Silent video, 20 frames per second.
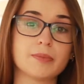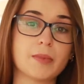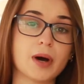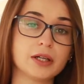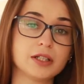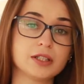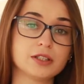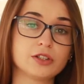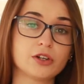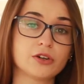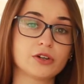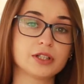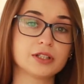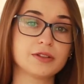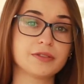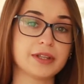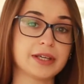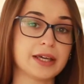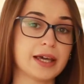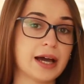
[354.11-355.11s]

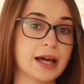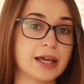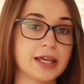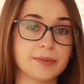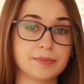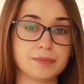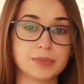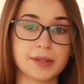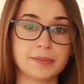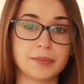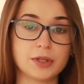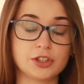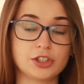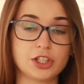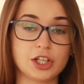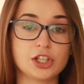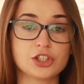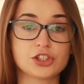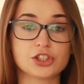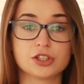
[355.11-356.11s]
monitoring their
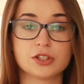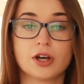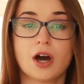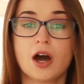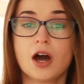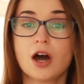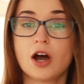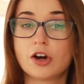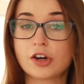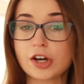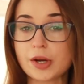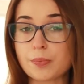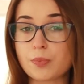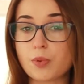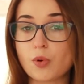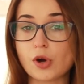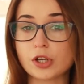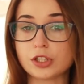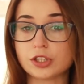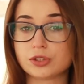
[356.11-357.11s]
implementation,
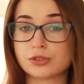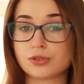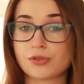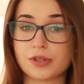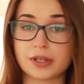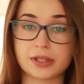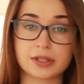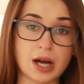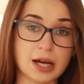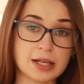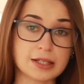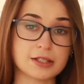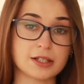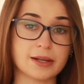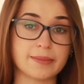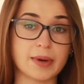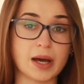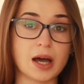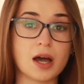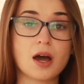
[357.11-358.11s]
reporting to the
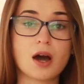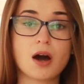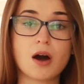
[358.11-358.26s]
customer.